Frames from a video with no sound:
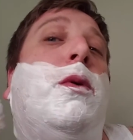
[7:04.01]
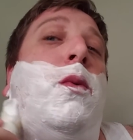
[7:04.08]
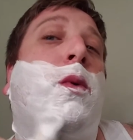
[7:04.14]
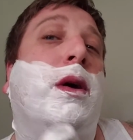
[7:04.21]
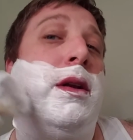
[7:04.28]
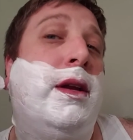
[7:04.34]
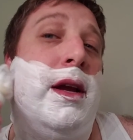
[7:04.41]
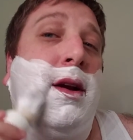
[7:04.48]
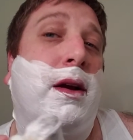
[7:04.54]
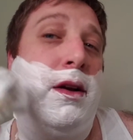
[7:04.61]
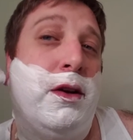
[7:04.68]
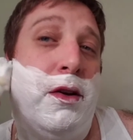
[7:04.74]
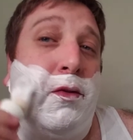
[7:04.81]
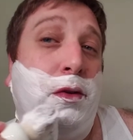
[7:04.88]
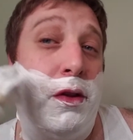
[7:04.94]
but one
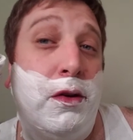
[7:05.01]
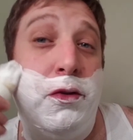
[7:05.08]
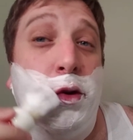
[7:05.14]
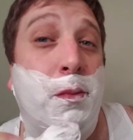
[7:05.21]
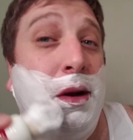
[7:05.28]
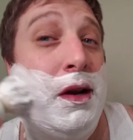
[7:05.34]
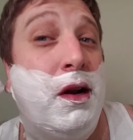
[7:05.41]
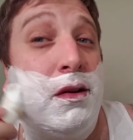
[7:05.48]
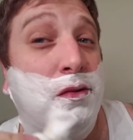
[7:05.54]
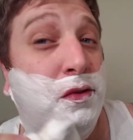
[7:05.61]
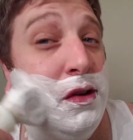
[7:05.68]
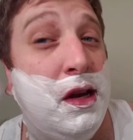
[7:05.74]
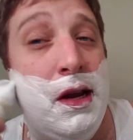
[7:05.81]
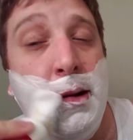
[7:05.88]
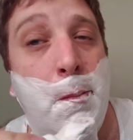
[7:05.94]
character, for those who may not have
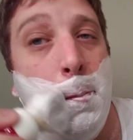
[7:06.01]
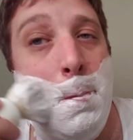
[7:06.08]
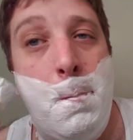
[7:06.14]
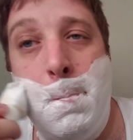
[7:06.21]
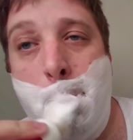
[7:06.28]
seen